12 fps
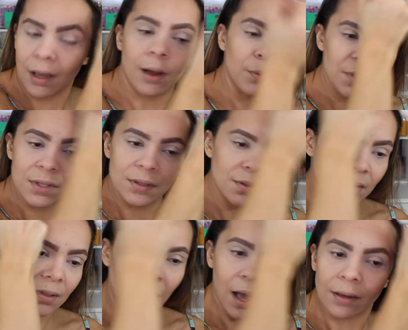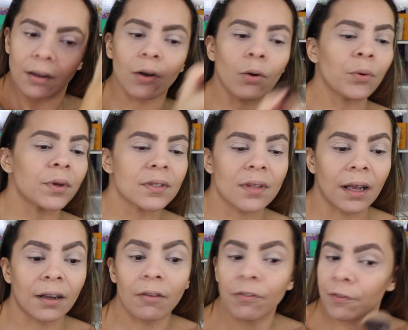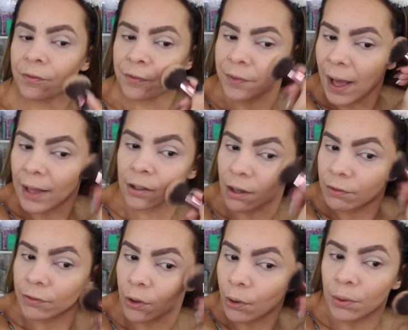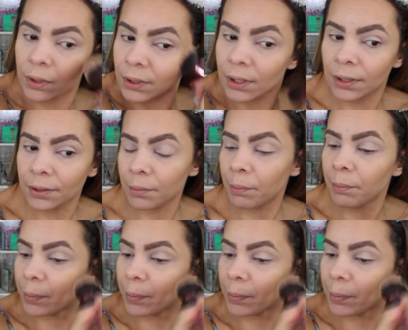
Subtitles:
I was not always like a fan of coconut,